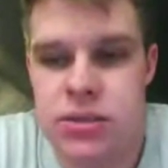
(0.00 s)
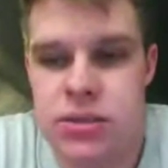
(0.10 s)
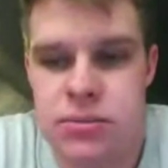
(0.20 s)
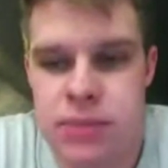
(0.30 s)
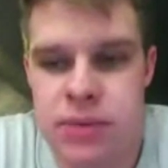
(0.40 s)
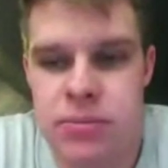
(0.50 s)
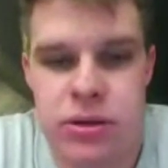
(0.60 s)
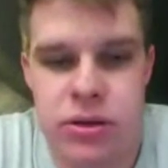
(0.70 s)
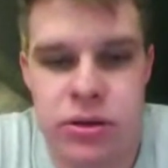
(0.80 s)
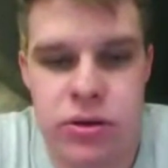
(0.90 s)
each
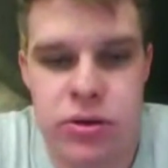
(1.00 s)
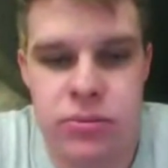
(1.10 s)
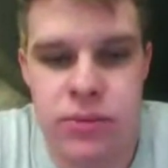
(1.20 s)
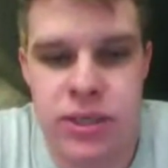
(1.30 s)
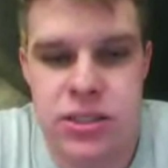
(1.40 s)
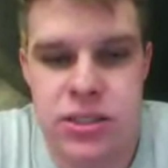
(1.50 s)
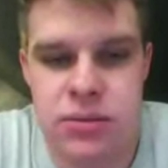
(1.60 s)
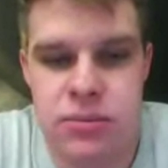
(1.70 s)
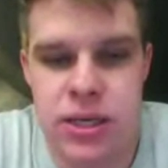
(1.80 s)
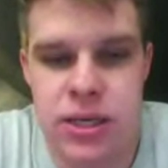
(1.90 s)
member of the group
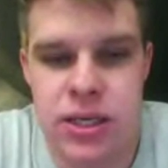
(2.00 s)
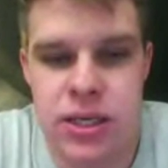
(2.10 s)
must submit